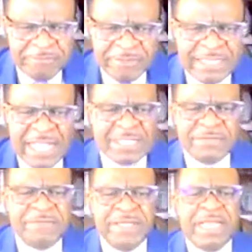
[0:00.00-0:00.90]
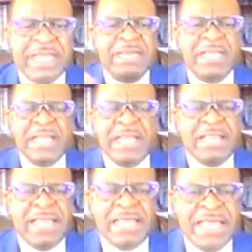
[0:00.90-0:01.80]
starts feeling
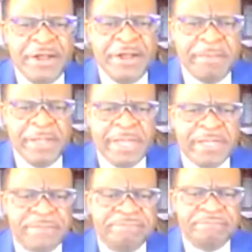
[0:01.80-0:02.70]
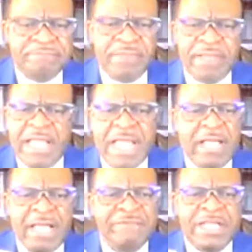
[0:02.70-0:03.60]
like they are nobody. They
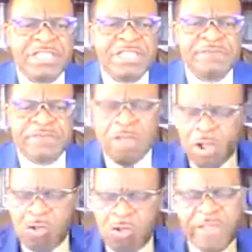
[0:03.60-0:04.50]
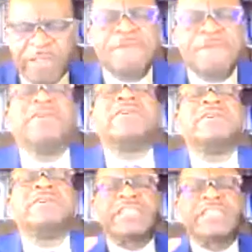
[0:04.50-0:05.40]
haven't achieved. All the
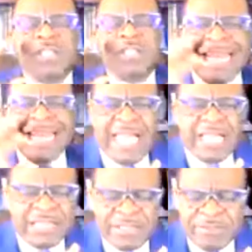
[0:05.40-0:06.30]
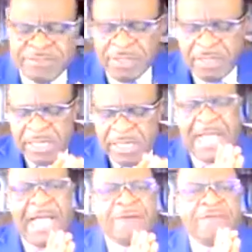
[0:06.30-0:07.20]
focus is on the negative. I
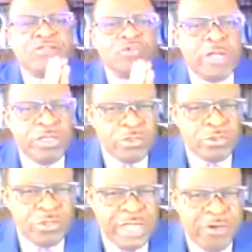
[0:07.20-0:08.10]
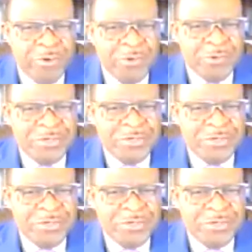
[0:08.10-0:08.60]
have a 22-year-old